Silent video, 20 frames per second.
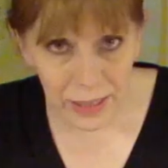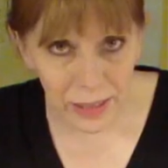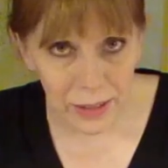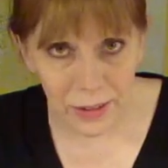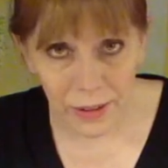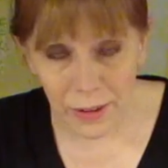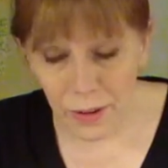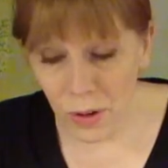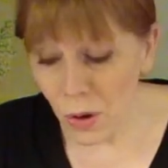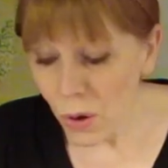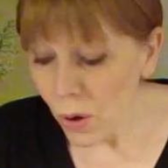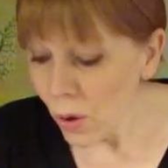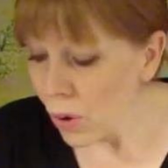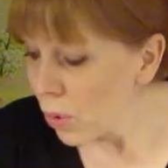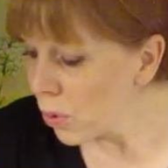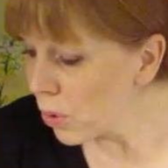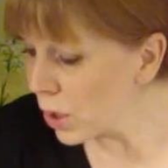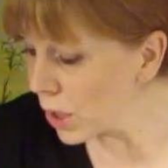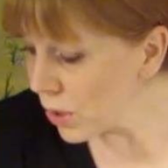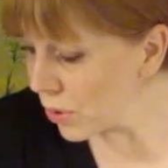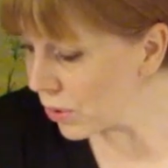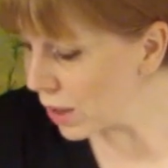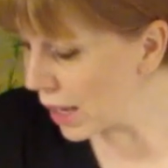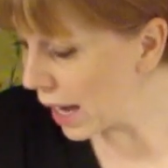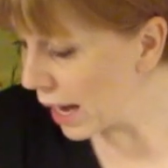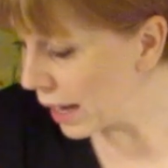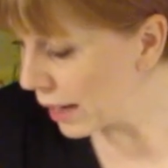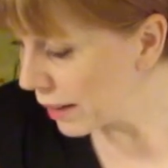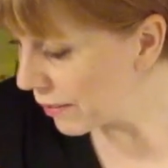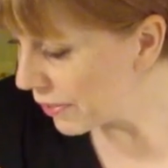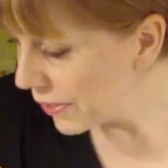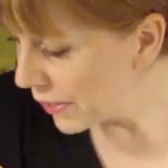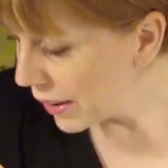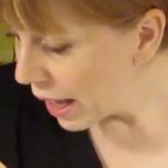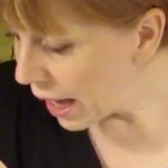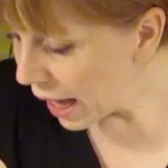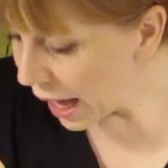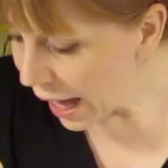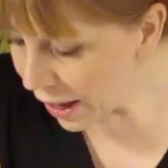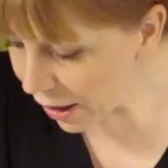here, or you can.
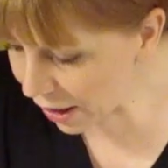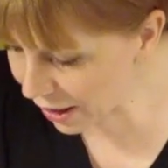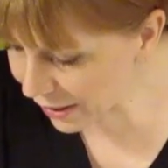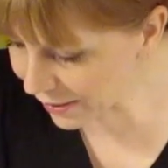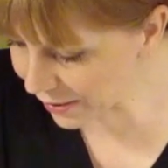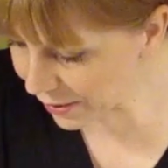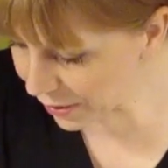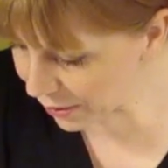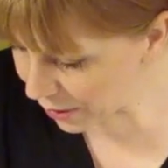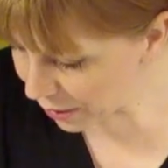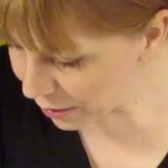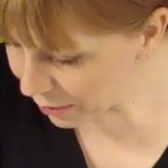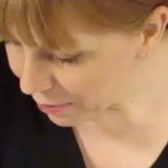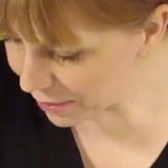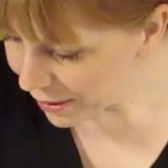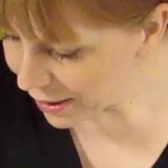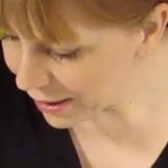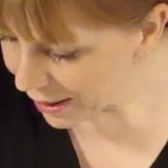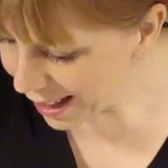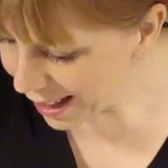I also hope,